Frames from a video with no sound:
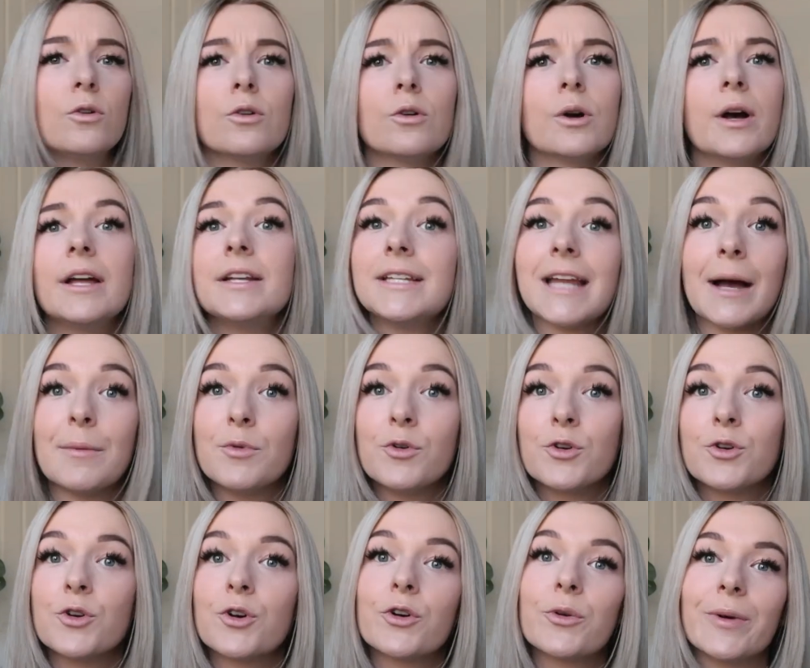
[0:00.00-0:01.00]
or
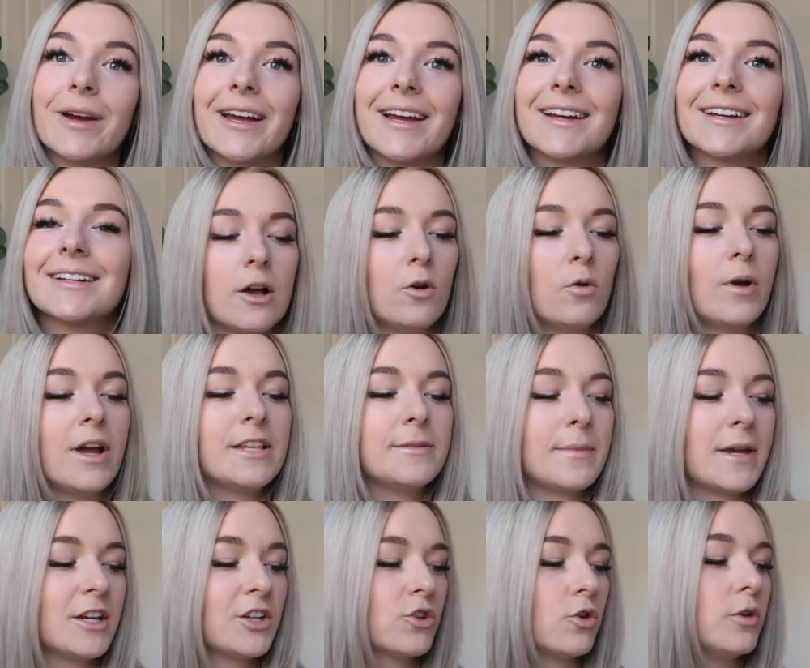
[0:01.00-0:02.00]
enamel cookware. Yeah, always
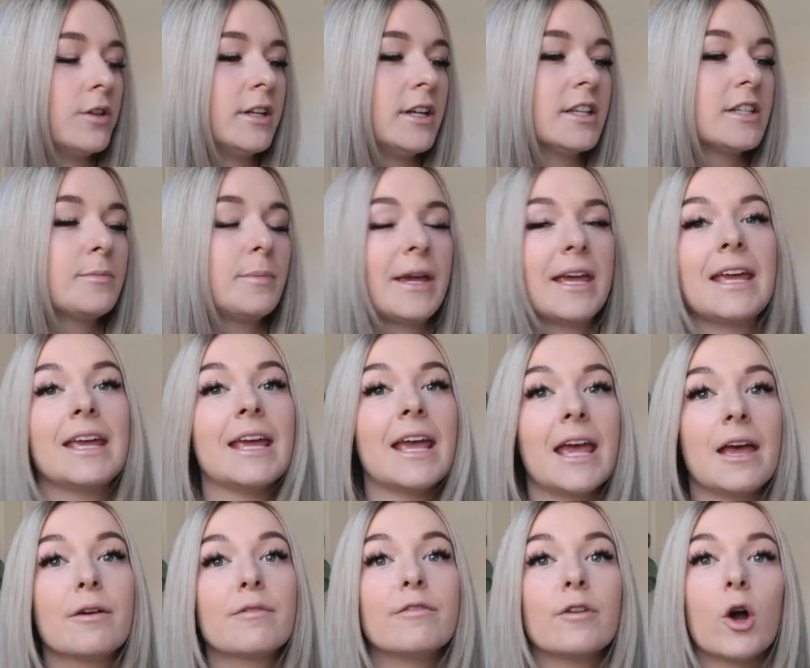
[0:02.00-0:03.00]
make sure that it's
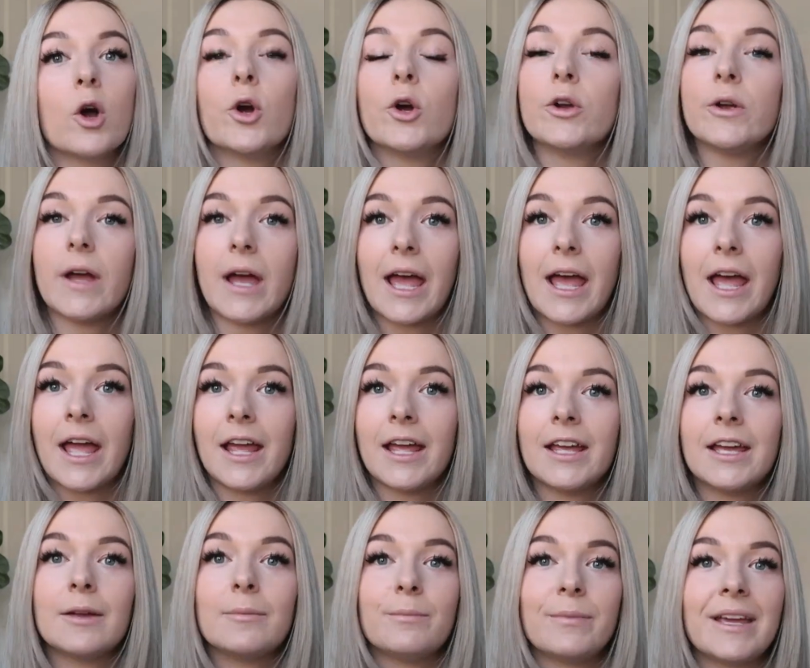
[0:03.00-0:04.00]

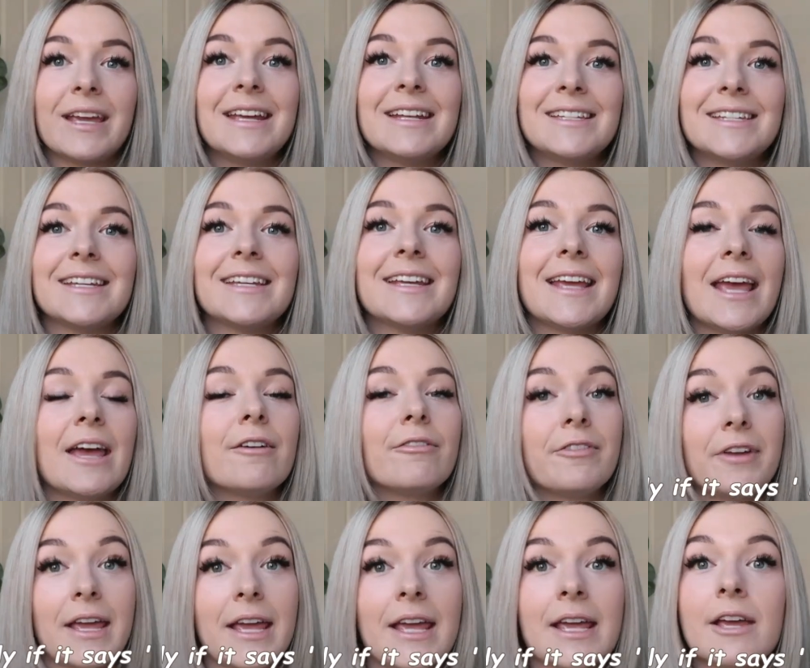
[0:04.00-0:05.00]
PFOA and
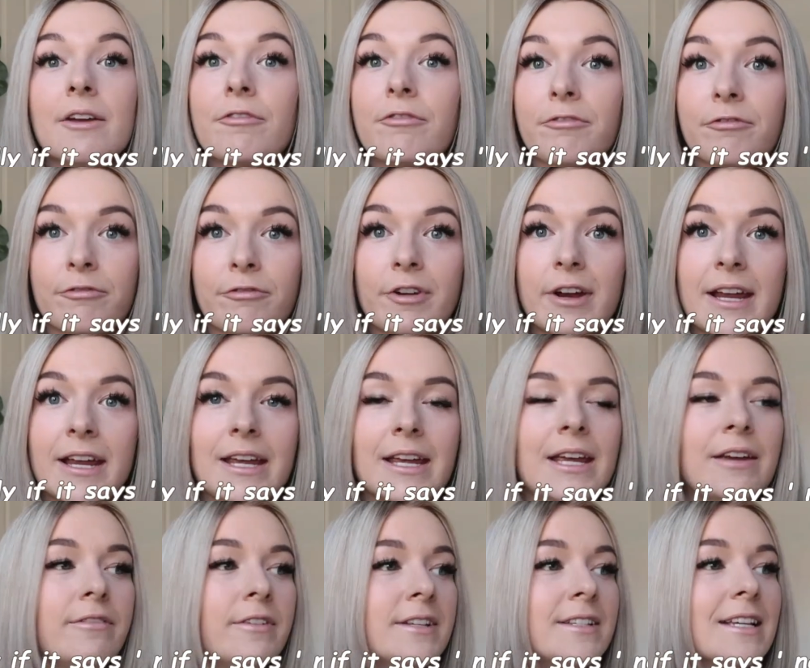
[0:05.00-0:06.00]
PTFE
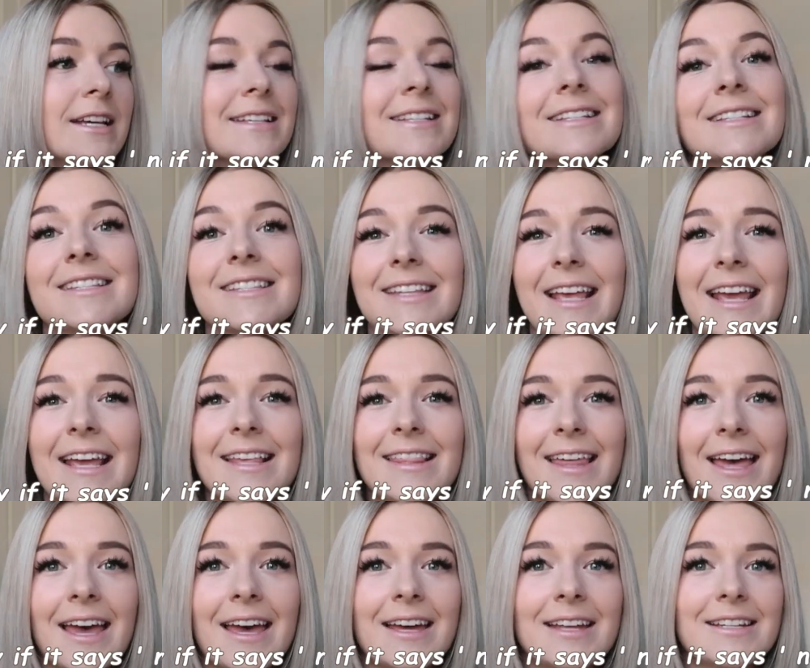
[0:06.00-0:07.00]
free. If it doesn't say
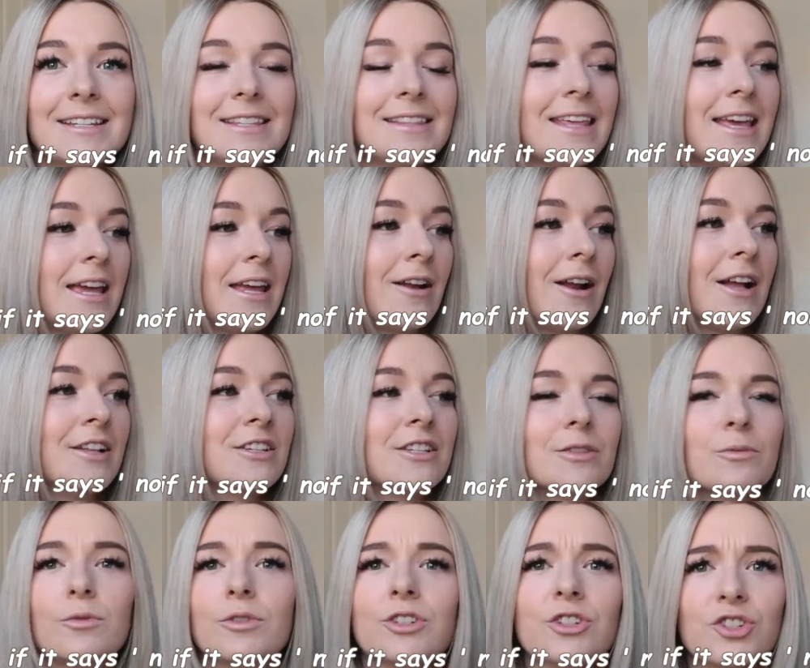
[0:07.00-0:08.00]
that, then I
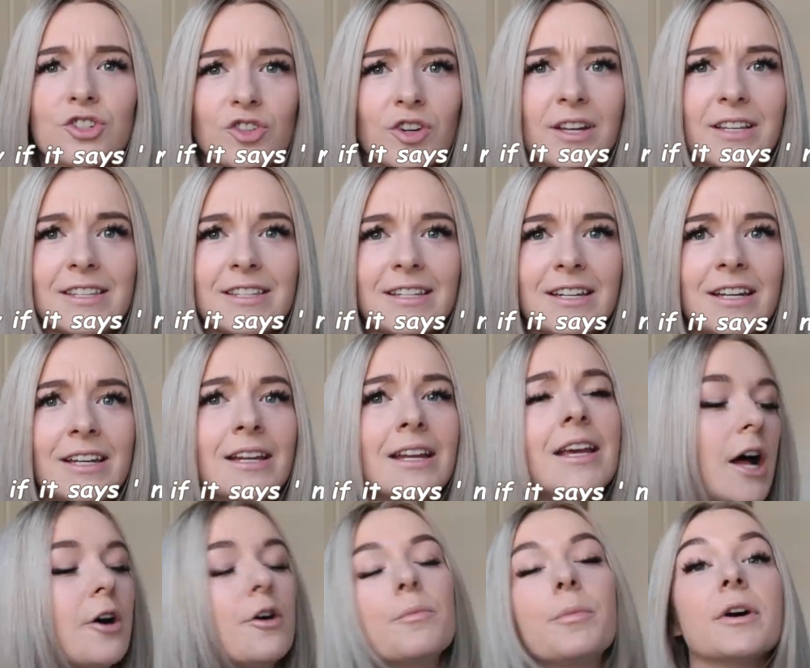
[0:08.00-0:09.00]
just wouldn't trust it.
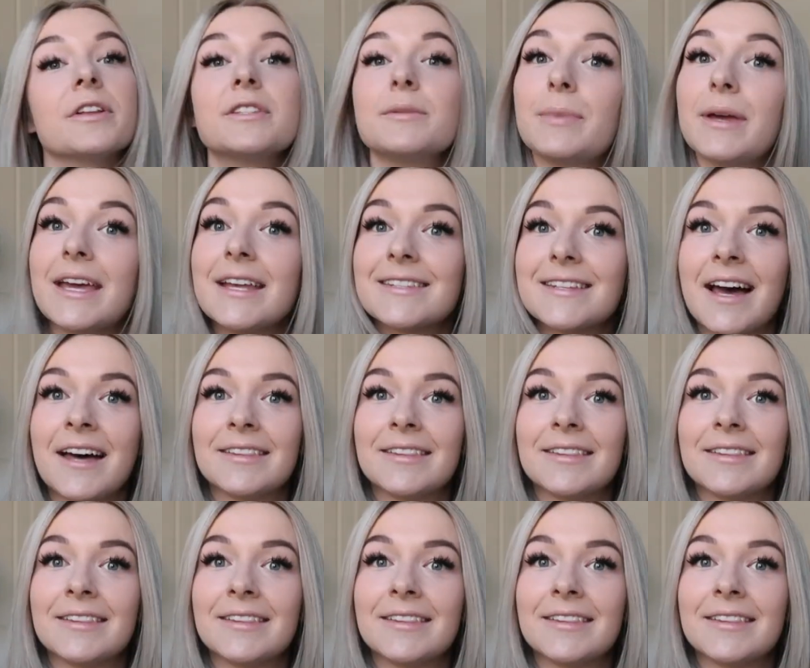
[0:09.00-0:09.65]
Now, pots and pans